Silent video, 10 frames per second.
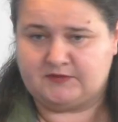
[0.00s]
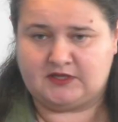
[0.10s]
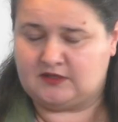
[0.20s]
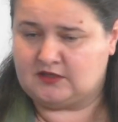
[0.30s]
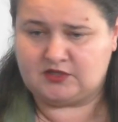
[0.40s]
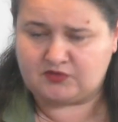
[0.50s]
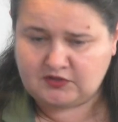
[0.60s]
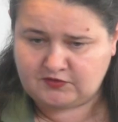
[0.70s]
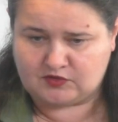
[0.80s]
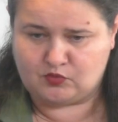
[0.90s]
uh,
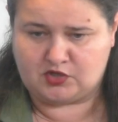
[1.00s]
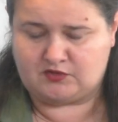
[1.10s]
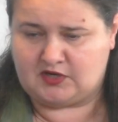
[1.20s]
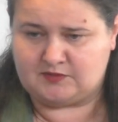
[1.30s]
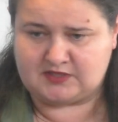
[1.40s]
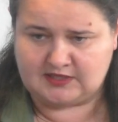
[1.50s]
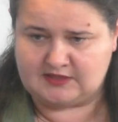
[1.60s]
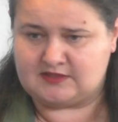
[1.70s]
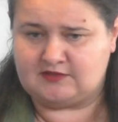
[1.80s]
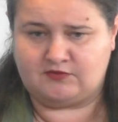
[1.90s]
horrific war crimes
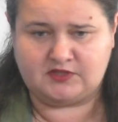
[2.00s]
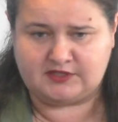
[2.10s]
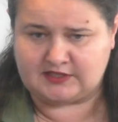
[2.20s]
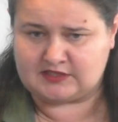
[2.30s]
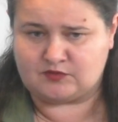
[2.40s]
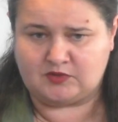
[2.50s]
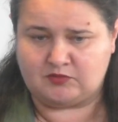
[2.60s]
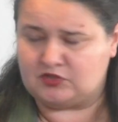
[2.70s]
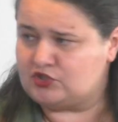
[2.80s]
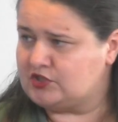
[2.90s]
against civilians,
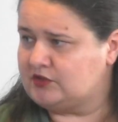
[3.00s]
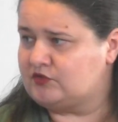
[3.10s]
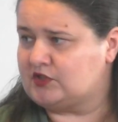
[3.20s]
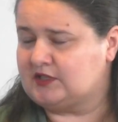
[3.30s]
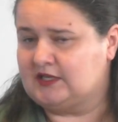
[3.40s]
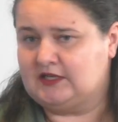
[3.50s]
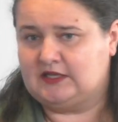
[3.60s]
women, children,